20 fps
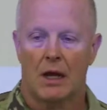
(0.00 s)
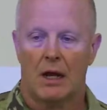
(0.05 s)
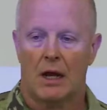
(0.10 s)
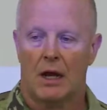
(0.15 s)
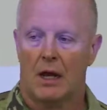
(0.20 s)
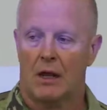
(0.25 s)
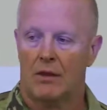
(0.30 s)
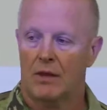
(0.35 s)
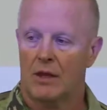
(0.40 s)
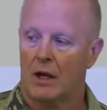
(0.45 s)

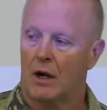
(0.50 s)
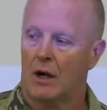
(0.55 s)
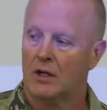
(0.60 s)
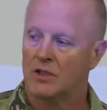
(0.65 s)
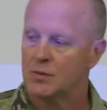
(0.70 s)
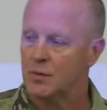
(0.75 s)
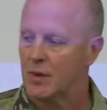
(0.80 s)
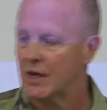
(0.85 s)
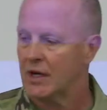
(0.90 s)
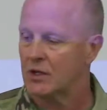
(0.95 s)
And then our
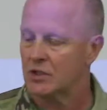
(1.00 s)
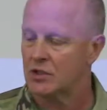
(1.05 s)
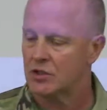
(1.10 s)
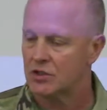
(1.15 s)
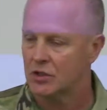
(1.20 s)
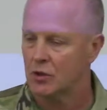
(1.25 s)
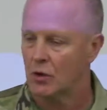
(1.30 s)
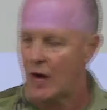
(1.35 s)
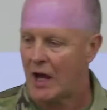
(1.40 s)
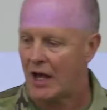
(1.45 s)
speakers
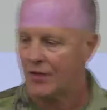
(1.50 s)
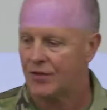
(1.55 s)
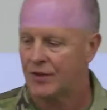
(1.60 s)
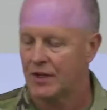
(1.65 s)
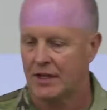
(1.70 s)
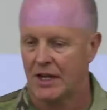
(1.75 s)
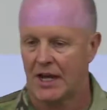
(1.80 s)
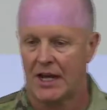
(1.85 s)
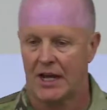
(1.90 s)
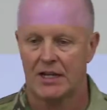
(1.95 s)
throughout the
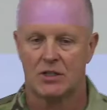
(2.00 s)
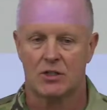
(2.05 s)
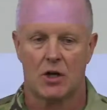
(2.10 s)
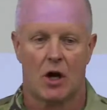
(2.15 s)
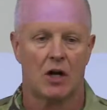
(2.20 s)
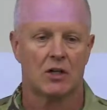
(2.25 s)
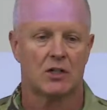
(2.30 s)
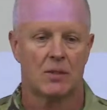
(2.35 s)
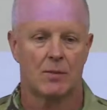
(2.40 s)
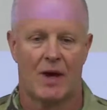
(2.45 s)
day
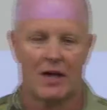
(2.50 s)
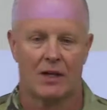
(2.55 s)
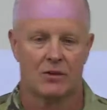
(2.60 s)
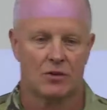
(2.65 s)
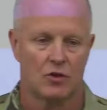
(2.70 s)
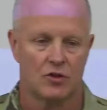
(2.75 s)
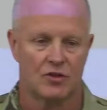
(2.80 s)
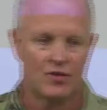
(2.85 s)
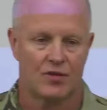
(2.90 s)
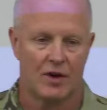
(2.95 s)
talked about
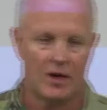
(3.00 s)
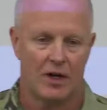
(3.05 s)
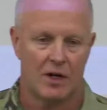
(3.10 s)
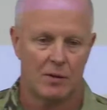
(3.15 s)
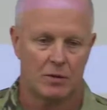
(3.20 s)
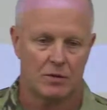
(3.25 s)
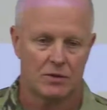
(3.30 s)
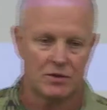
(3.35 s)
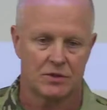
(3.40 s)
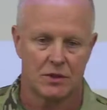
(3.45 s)
those
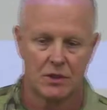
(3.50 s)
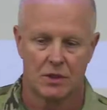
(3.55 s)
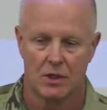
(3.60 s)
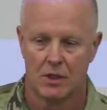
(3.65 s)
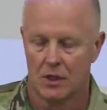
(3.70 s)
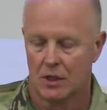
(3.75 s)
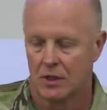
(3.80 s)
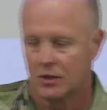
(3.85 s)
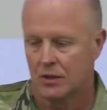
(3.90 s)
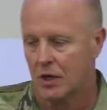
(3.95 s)
variables,
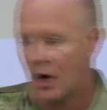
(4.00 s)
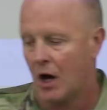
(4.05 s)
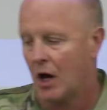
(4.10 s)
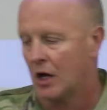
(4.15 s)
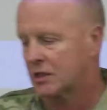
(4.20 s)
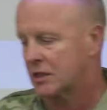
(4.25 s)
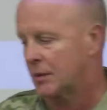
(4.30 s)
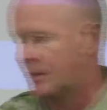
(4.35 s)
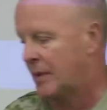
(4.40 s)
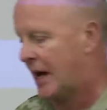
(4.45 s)

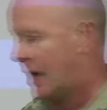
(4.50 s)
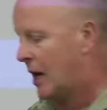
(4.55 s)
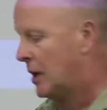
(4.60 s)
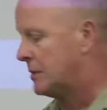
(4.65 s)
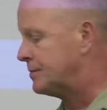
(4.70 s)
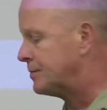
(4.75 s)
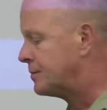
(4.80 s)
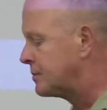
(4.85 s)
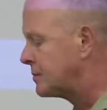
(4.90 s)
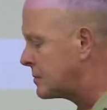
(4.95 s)
talked
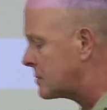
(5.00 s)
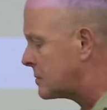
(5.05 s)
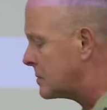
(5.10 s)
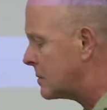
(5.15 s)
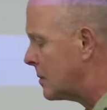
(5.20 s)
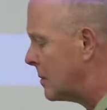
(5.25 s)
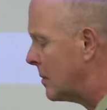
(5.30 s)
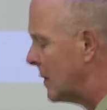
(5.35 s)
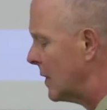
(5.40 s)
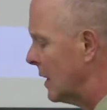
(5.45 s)
about
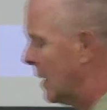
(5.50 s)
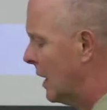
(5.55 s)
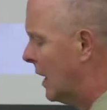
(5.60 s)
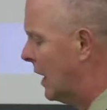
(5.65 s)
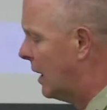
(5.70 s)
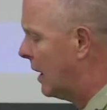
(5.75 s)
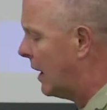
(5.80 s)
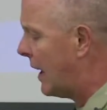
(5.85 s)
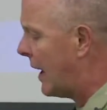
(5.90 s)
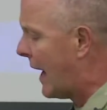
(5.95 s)

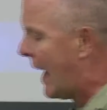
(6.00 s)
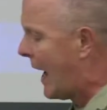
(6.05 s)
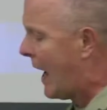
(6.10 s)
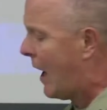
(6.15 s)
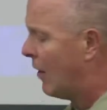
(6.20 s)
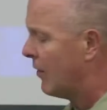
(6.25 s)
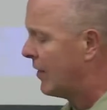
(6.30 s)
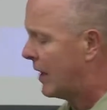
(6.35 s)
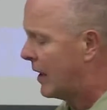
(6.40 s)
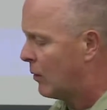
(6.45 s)

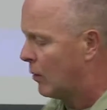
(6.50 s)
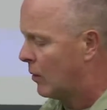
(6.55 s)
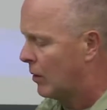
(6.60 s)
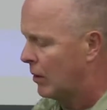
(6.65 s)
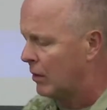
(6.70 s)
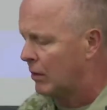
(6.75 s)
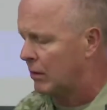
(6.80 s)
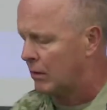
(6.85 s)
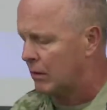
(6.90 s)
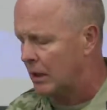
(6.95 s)
how they
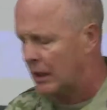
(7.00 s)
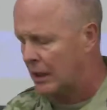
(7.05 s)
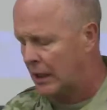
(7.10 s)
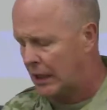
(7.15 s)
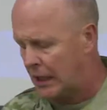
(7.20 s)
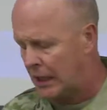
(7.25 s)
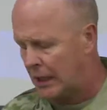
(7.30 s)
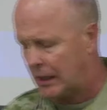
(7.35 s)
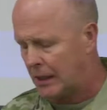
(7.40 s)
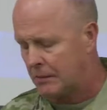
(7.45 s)
will
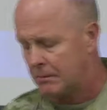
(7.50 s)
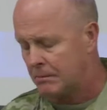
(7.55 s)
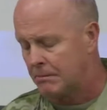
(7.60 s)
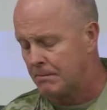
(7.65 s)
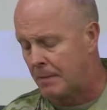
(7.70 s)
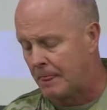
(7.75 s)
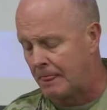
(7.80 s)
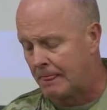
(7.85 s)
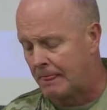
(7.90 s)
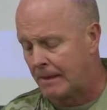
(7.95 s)

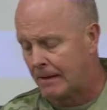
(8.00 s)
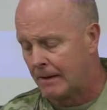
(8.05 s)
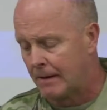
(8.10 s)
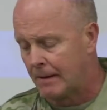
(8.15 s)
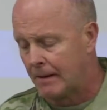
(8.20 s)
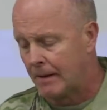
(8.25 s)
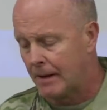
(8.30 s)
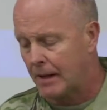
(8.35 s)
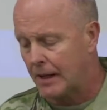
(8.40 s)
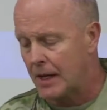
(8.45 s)

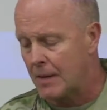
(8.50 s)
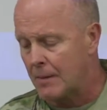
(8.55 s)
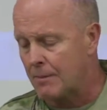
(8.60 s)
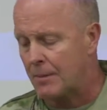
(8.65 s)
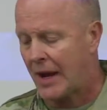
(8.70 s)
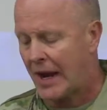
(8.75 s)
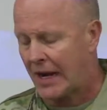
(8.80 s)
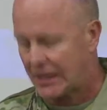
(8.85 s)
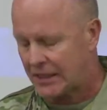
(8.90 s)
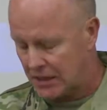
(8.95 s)

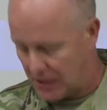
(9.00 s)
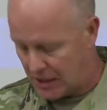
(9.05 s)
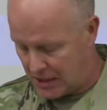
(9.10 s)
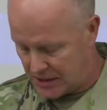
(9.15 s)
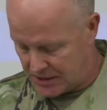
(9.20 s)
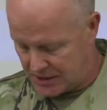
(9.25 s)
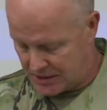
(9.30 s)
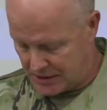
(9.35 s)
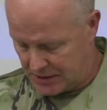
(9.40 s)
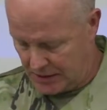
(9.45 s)
impact
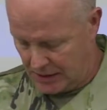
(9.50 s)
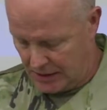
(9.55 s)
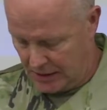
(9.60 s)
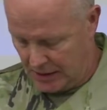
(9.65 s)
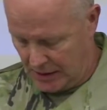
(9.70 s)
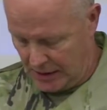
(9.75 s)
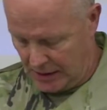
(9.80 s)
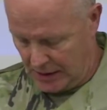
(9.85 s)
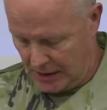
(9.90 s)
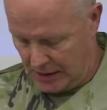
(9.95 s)
us
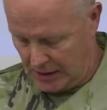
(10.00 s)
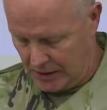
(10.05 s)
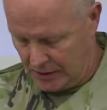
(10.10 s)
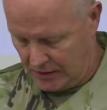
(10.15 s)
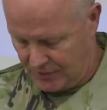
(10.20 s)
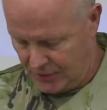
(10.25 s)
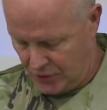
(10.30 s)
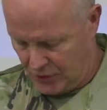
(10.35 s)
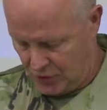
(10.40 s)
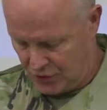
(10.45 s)
in the
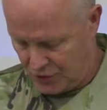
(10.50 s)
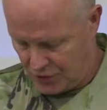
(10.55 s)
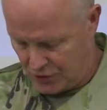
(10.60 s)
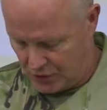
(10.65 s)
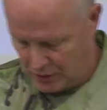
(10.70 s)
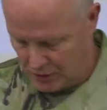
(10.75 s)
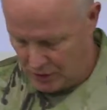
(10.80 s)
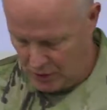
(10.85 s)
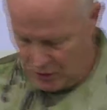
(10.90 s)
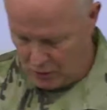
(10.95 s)
future,
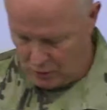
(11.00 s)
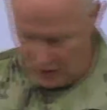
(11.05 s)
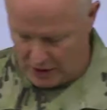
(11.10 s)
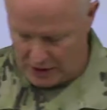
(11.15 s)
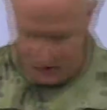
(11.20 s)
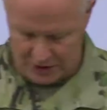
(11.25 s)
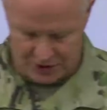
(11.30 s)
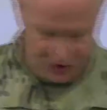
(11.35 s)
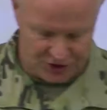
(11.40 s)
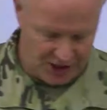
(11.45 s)
whether
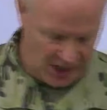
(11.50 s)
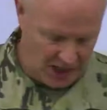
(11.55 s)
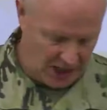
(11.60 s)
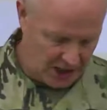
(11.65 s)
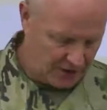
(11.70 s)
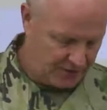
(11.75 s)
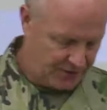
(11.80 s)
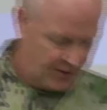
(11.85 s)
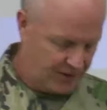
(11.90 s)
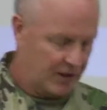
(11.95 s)
it's
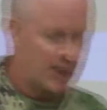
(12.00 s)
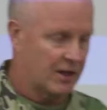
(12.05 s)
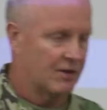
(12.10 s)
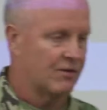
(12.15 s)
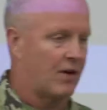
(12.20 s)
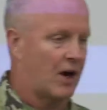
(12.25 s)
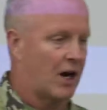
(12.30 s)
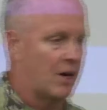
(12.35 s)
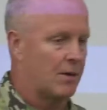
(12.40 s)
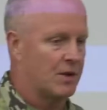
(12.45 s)
geography,
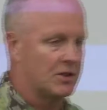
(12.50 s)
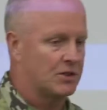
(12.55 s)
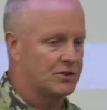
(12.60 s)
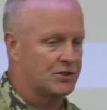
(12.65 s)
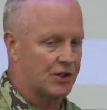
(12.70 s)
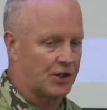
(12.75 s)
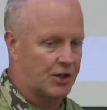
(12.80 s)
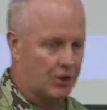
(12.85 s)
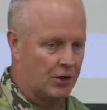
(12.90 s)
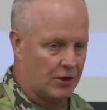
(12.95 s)
environmental
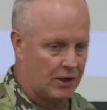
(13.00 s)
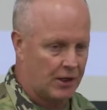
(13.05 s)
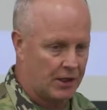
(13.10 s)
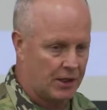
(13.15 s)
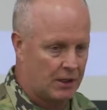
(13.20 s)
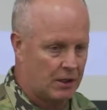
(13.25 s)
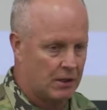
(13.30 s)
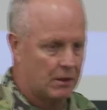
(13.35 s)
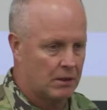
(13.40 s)
security.